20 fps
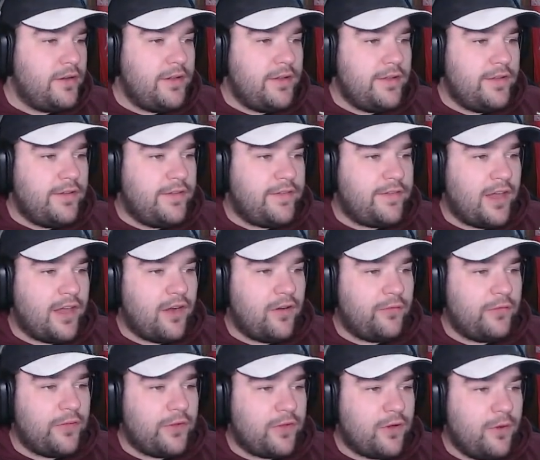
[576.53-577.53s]
Start
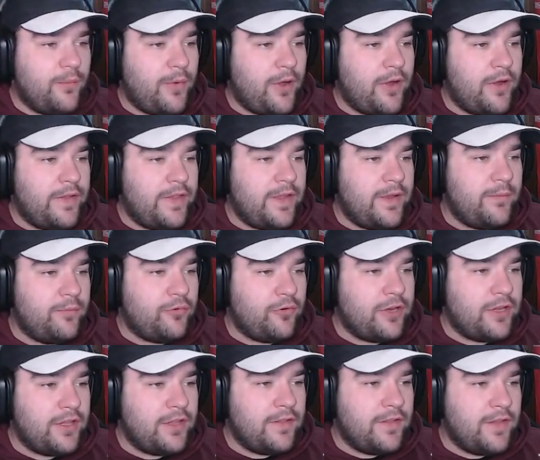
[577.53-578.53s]
off with the combo and then
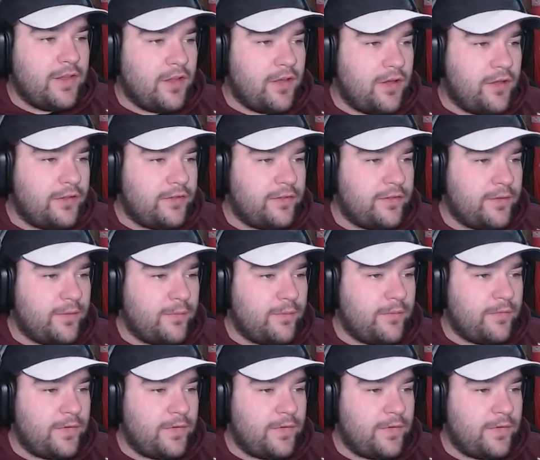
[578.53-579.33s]
bring the Earth.